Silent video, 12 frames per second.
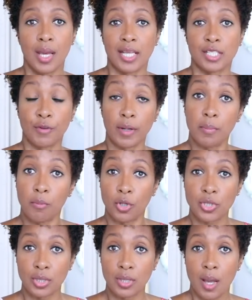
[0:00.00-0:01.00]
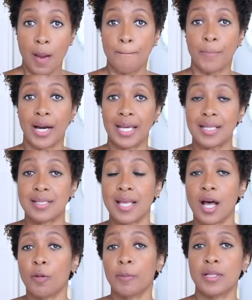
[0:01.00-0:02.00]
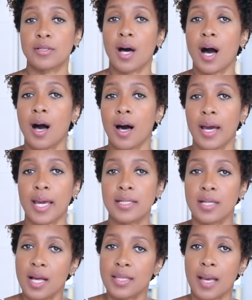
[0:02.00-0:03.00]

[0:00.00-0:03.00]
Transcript: it's very modern but it is helping to hide